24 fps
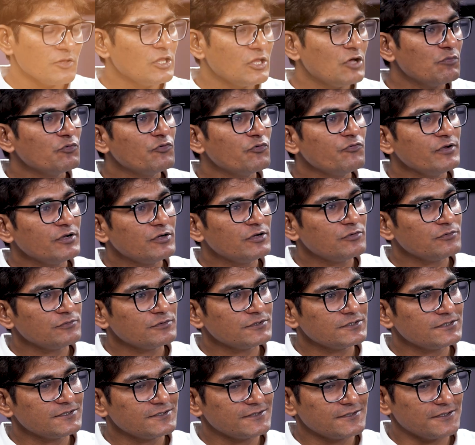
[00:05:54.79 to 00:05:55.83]
Now moving
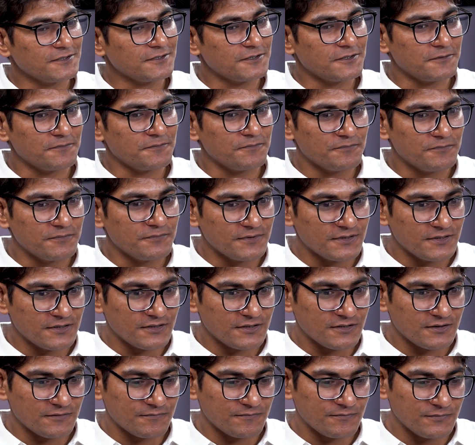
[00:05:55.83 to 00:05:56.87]
towards
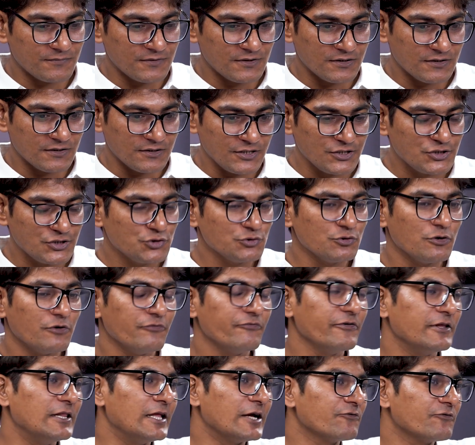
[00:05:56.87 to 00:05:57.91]
the issue
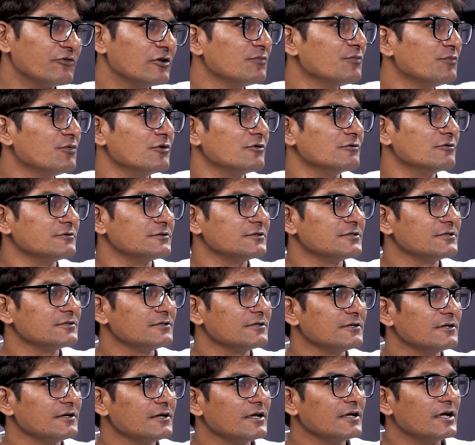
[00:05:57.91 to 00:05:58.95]
of electoral bonds,
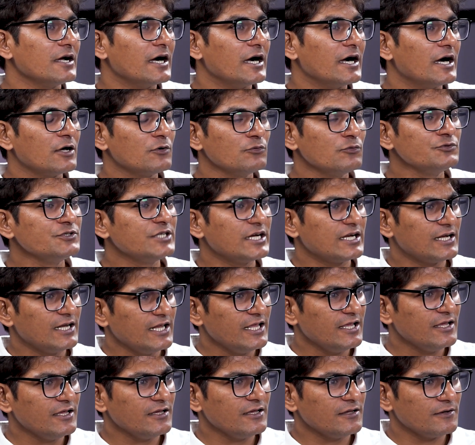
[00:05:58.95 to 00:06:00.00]
Arun
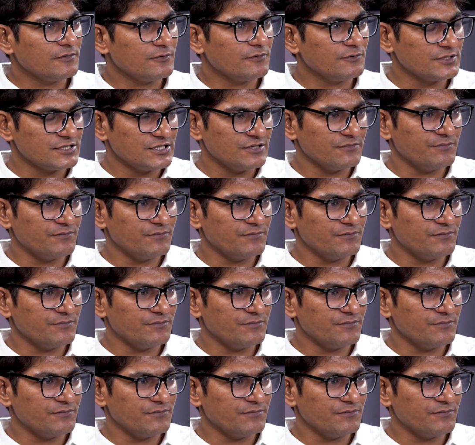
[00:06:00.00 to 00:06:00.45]
Jaitley was